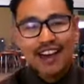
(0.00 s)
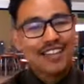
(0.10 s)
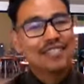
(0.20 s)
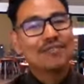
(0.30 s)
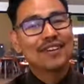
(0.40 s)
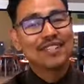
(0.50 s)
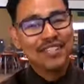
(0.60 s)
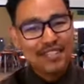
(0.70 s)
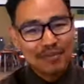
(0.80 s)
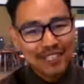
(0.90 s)
It's funny
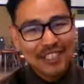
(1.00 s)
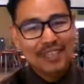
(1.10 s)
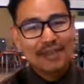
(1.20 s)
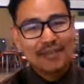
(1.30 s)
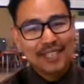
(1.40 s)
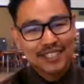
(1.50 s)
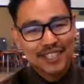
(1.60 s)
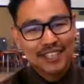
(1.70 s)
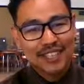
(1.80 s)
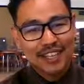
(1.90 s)
that you bring that up, because
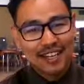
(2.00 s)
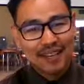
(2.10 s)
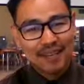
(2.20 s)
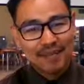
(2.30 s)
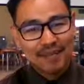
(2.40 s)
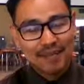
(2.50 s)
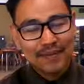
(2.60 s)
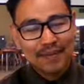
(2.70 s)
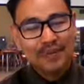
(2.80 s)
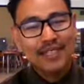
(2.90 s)
that's
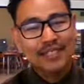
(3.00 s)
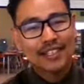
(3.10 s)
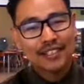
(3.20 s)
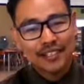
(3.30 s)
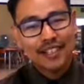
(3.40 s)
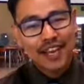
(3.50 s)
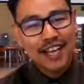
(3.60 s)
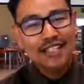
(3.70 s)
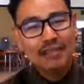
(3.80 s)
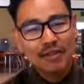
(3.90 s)
there
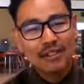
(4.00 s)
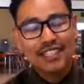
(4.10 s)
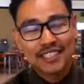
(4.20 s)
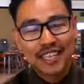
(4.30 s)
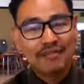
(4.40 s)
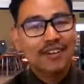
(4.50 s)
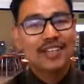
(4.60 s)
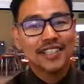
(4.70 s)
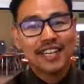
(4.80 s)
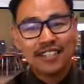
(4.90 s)
has to be one, because I've
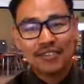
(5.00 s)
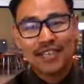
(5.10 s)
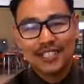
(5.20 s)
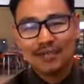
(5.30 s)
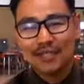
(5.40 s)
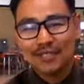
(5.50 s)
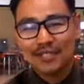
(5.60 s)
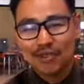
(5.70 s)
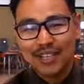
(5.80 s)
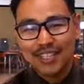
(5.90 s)
heard that question more
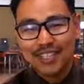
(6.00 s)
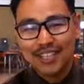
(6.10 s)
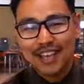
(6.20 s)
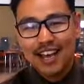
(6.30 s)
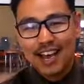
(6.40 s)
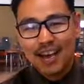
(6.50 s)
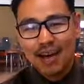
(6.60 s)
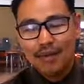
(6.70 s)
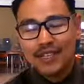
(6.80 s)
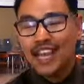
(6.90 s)
than once.
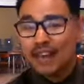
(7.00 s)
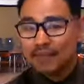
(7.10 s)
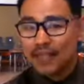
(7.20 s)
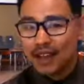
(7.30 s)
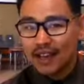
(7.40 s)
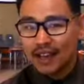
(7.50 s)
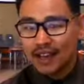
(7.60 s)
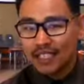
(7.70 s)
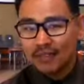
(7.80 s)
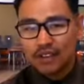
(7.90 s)
But yeah,
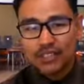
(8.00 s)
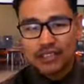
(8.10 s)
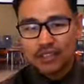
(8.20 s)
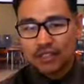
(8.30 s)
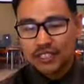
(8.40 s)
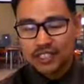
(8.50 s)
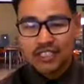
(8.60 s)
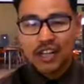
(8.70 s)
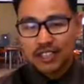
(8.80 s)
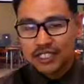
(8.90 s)
as far as the donors,
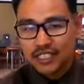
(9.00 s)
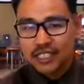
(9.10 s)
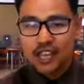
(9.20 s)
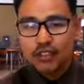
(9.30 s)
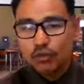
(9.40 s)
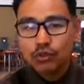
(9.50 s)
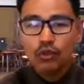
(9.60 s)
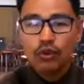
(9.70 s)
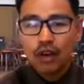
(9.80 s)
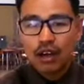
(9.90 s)
as long as it's not
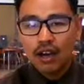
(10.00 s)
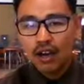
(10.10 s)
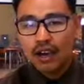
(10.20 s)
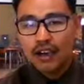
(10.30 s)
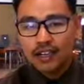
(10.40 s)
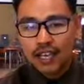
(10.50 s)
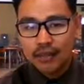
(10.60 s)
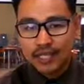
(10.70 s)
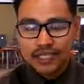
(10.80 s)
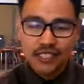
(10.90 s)
through our
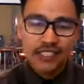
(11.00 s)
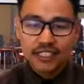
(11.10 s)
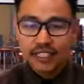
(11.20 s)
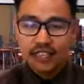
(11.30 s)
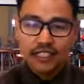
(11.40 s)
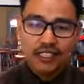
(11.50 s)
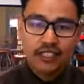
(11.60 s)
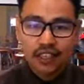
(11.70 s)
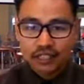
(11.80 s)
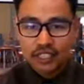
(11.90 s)
campus and it's an outside
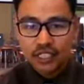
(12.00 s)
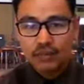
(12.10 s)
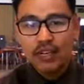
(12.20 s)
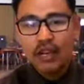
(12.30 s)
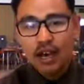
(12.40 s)
scholarship